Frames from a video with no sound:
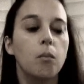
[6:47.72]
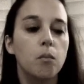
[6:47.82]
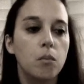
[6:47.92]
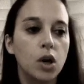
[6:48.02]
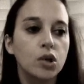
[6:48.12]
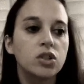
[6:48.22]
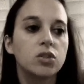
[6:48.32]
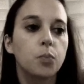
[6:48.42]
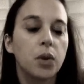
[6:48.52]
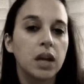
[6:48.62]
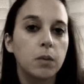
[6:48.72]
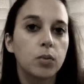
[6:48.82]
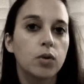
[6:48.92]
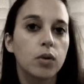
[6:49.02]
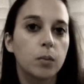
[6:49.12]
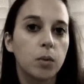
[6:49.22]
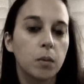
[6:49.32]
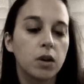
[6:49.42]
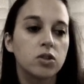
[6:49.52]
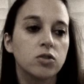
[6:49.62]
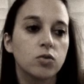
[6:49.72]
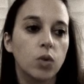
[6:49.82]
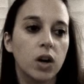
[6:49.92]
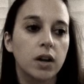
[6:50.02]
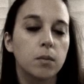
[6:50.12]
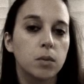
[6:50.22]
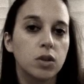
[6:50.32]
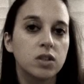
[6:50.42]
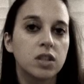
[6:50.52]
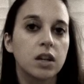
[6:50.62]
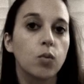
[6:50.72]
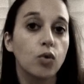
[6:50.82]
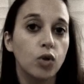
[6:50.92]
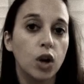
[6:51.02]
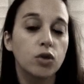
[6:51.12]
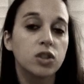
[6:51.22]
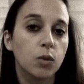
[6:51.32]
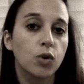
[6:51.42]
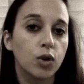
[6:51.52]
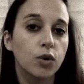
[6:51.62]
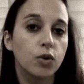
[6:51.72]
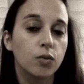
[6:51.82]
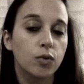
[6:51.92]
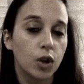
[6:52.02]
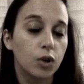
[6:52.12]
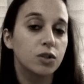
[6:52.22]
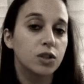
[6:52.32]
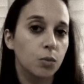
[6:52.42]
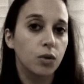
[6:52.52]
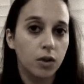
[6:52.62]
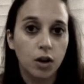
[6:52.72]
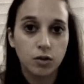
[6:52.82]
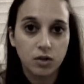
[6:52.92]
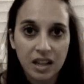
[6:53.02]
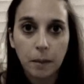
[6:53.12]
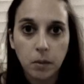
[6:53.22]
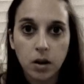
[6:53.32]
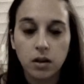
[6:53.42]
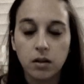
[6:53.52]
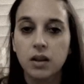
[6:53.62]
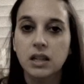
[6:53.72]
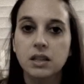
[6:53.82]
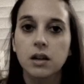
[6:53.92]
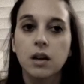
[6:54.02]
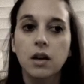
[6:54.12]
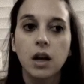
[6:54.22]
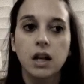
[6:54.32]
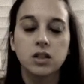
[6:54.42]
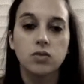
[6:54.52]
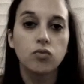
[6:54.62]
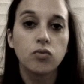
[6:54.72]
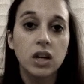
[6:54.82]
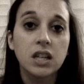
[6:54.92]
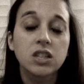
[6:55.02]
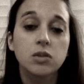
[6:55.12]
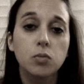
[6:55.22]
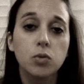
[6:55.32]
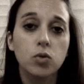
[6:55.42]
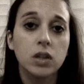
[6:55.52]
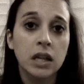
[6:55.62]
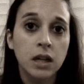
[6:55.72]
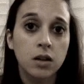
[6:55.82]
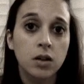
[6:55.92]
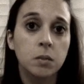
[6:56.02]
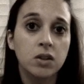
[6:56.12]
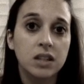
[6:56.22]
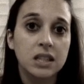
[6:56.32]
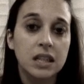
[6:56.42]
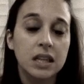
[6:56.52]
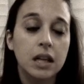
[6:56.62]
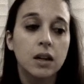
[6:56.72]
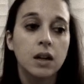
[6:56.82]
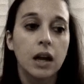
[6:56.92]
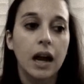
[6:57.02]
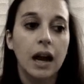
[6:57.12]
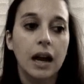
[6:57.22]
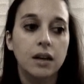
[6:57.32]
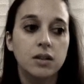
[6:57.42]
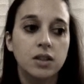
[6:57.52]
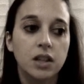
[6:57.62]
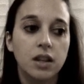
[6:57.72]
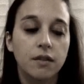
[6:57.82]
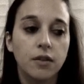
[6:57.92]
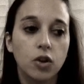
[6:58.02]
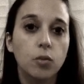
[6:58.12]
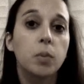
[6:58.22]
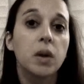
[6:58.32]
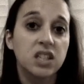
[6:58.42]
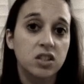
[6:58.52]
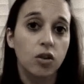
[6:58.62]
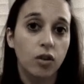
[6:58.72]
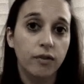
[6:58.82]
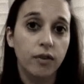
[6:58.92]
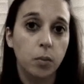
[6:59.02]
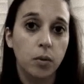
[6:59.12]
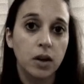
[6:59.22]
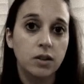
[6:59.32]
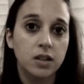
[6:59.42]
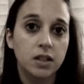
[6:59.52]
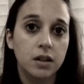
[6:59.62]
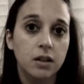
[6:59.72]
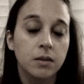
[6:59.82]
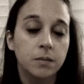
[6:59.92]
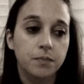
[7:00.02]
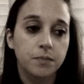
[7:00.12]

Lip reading: most people who are promoters or work in music will know someone who knows someone that knows them, kind of thing. It's a really small knit community, and if you piss off a promoter,